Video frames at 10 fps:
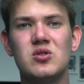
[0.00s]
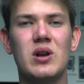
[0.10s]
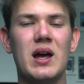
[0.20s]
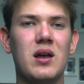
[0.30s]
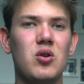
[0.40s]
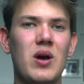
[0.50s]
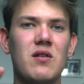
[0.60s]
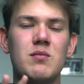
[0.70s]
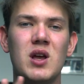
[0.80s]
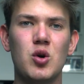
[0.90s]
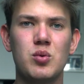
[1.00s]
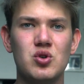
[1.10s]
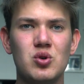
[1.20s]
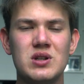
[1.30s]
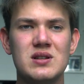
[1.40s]
you like to have many
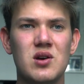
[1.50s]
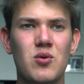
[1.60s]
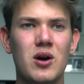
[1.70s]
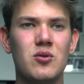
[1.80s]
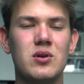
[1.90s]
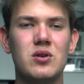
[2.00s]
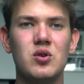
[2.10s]
opportunities around